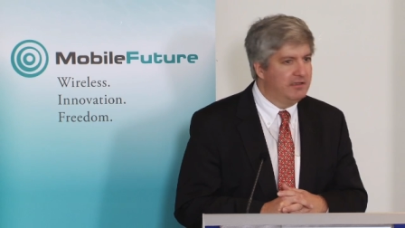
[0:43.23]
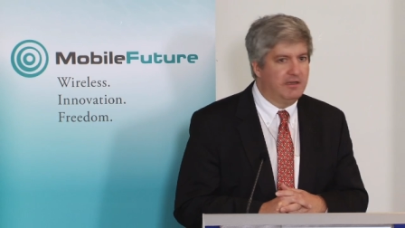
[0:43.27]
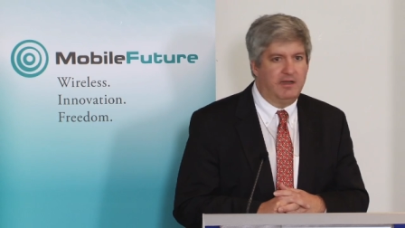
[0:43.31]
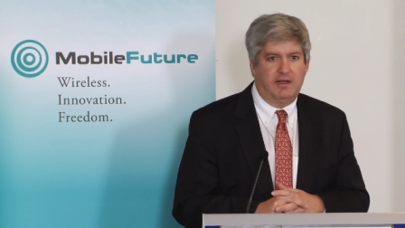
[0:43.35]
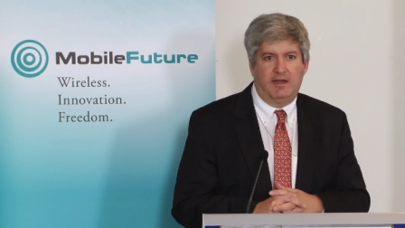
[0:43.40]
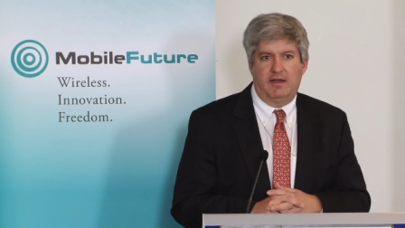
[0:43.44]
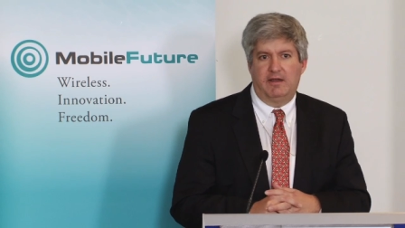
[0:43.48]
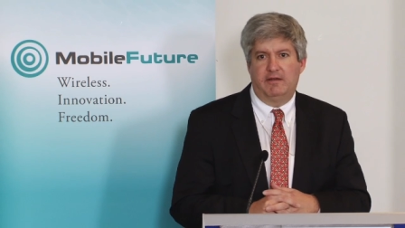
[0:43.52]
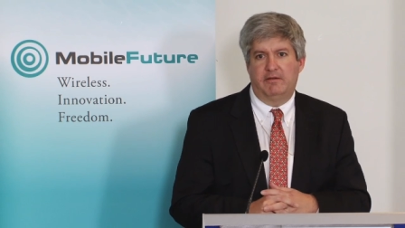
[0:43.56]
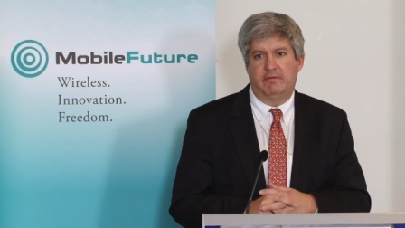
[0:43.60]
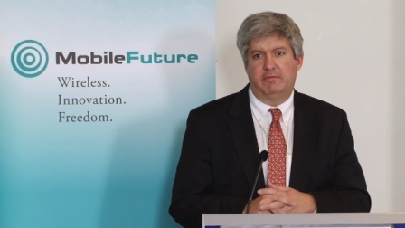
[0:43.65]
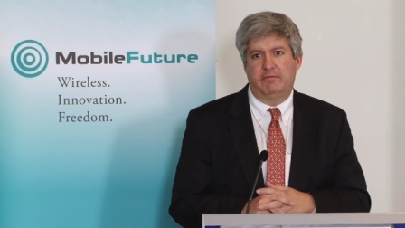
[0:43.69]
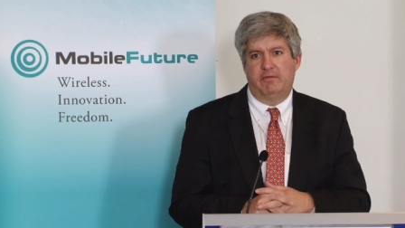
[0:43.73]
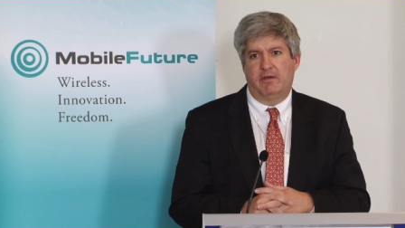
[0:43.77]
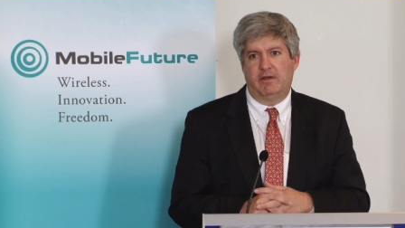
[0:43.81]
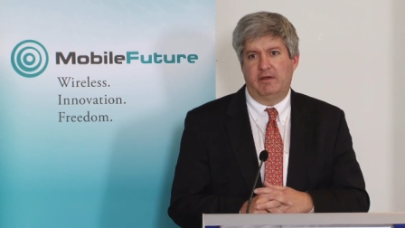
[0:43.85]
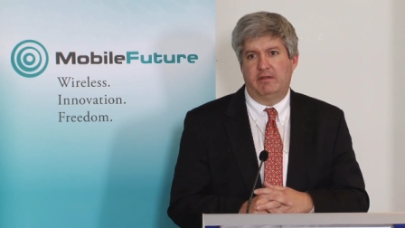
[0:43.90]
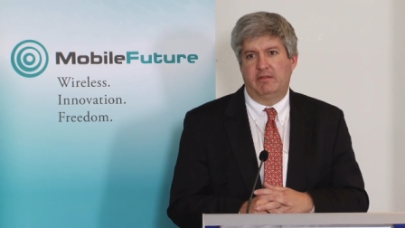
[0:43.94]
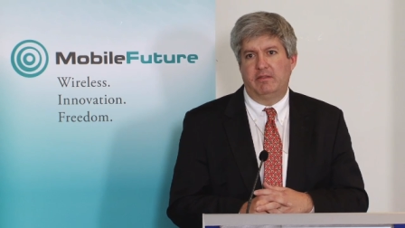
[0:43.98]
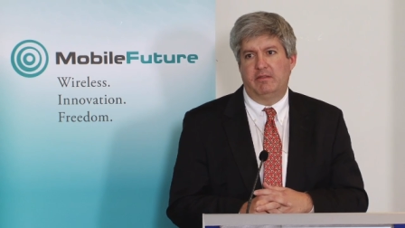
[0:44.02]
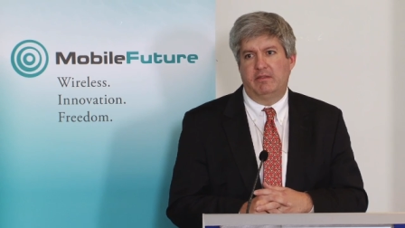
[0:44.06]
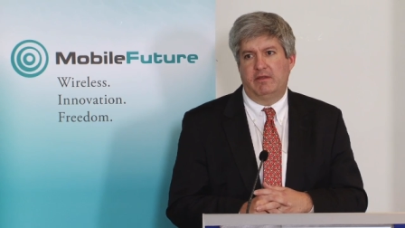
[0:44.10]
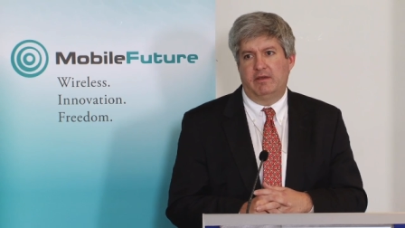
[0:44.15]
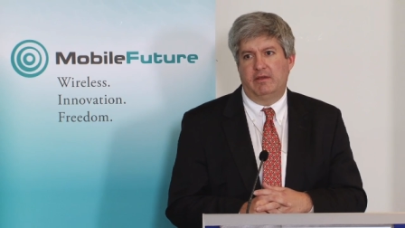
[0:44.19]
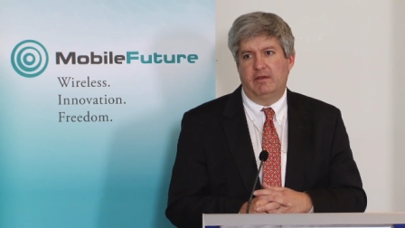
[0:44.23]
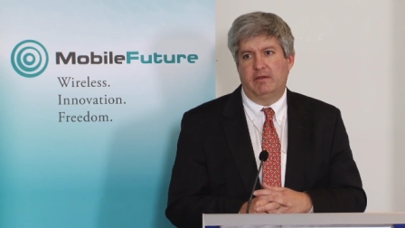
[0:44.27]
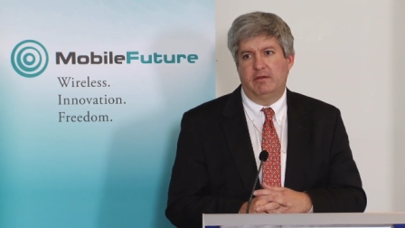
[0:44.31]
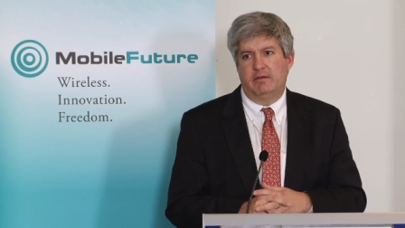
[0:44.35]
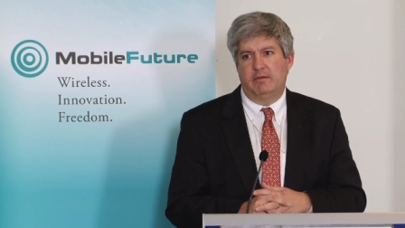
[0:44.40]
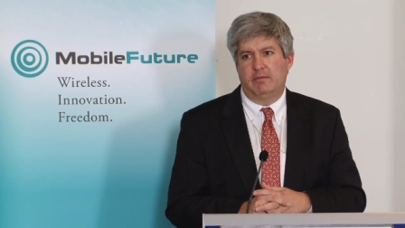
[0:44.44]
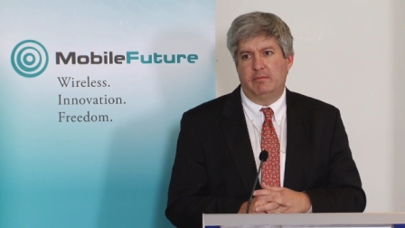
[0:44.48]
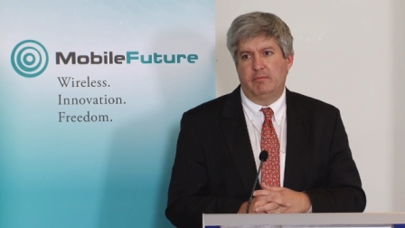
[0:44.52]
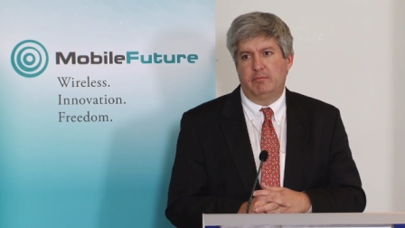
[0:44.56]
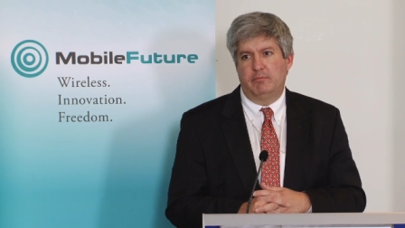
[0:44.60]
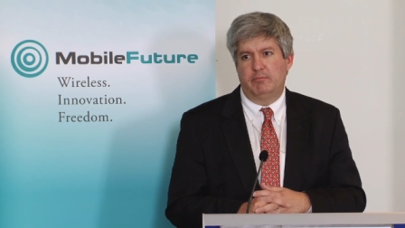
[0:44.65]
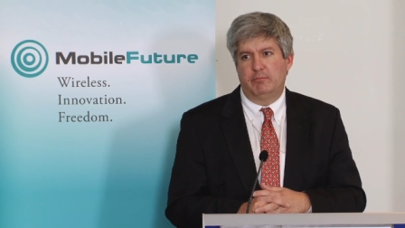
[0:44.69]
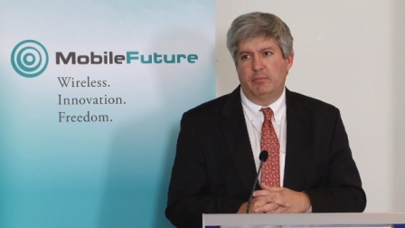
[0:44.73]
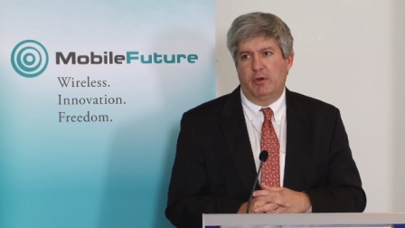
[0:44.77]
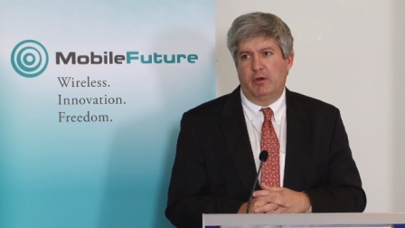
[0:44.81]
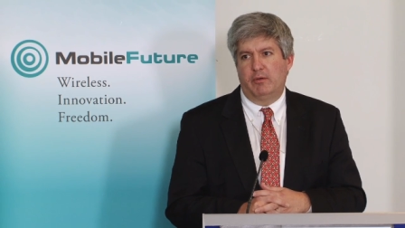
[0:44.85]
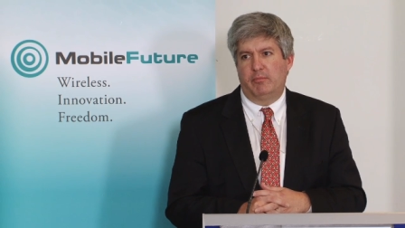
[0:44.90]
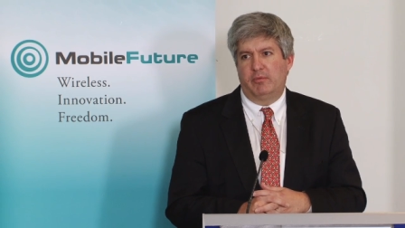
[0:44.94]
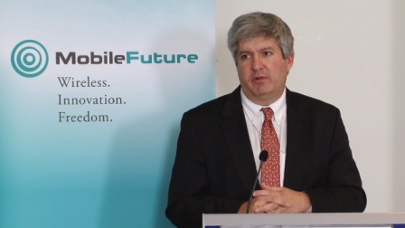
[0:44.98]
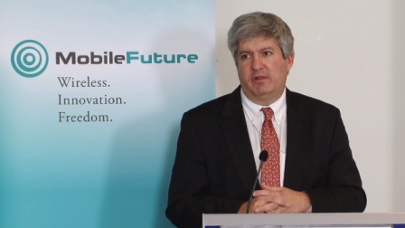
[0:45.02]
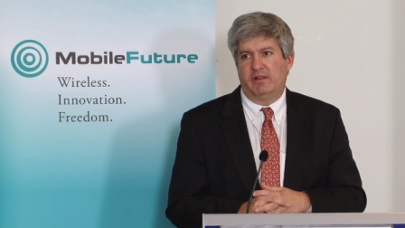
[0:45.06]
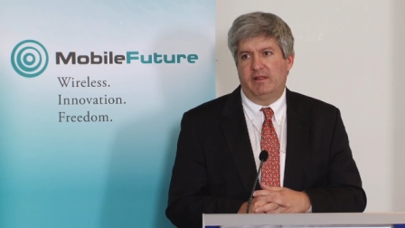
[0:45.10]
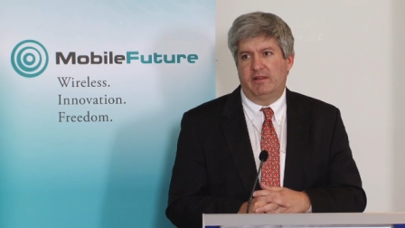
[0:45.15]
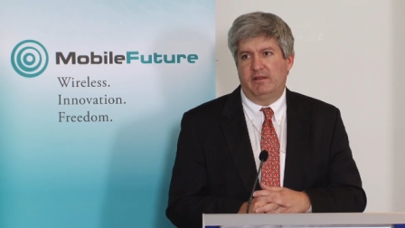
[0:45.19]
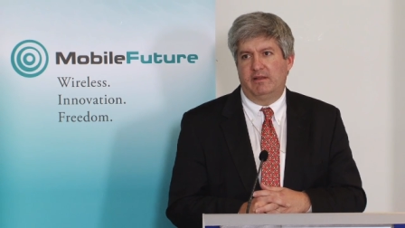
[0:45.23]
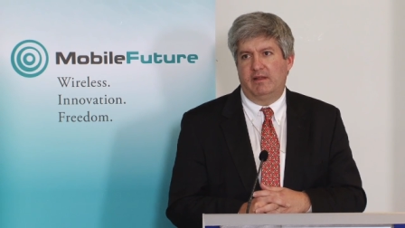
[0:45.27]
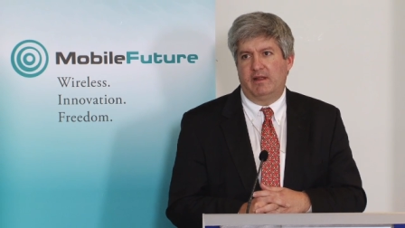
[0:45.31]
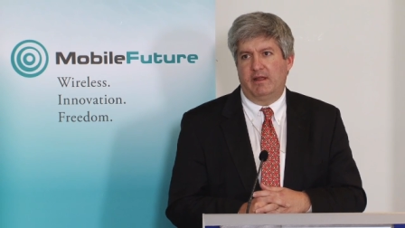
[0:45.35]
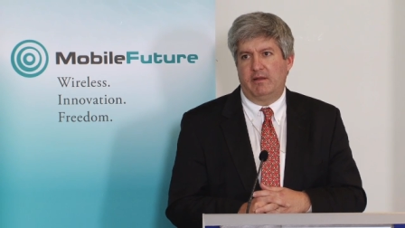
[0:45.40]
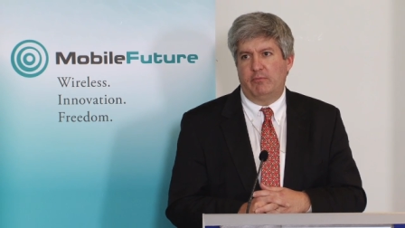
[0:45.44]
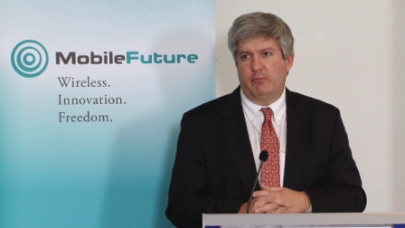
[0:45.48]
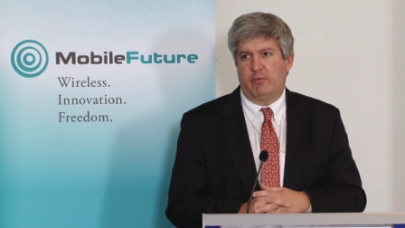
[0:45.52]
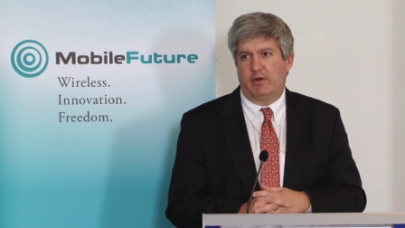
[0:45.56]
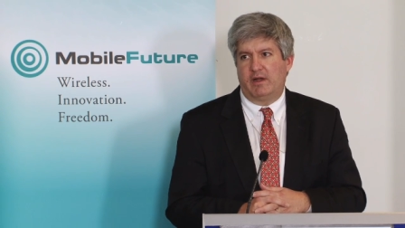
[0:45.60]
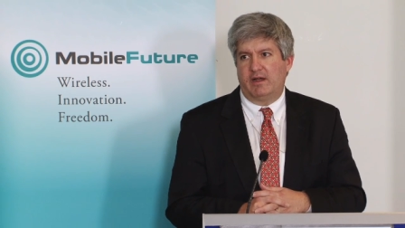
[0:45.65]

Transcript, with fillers: of the mobile and